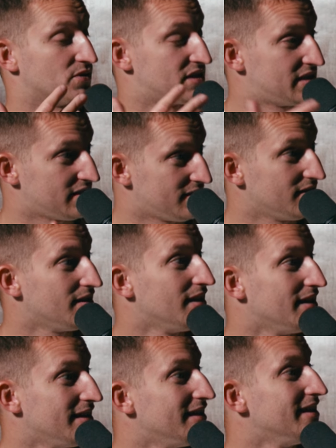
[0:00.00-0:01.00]

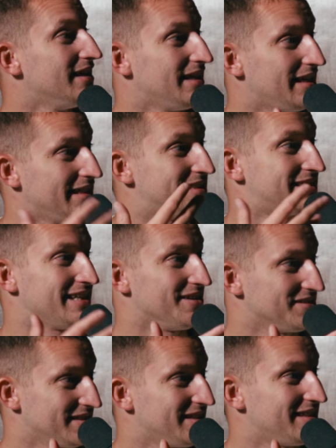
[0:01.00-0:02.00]
sounds more dynamic,
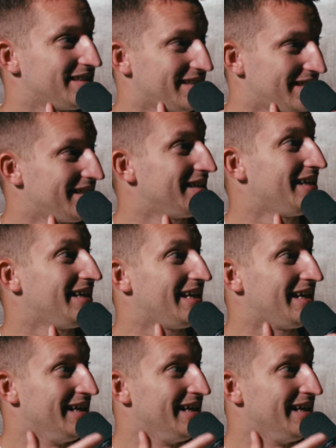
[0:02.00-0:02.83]
but it's actually not.